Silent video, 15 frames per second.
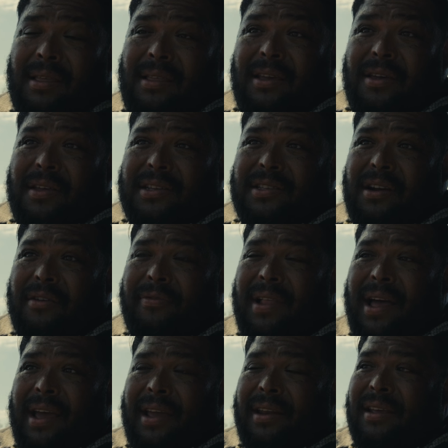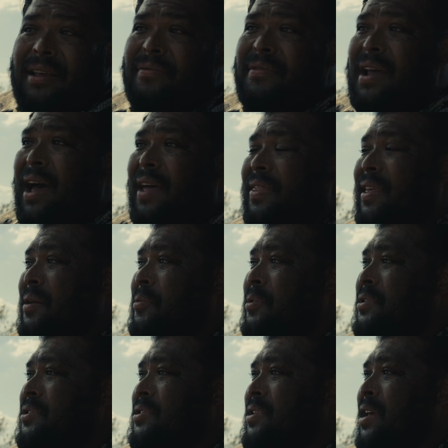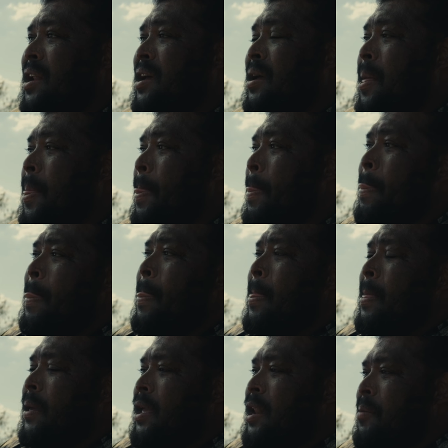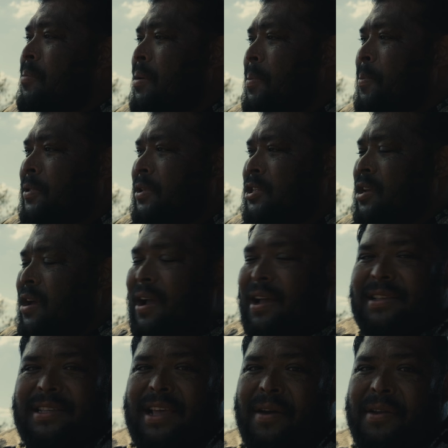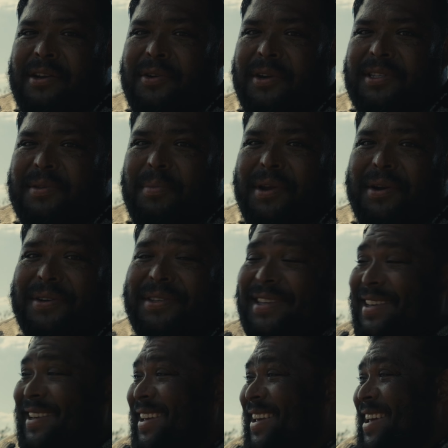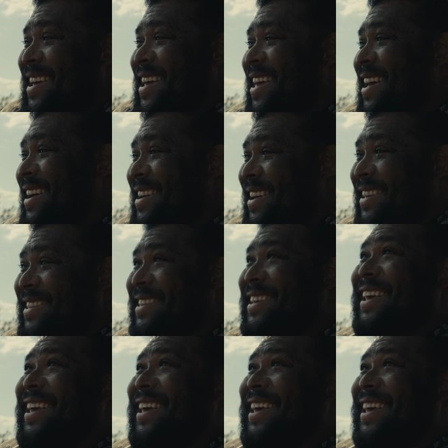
you know, they start flying. If not, then we're just gonna, you know, maybe put the shotguns down and drink some beers because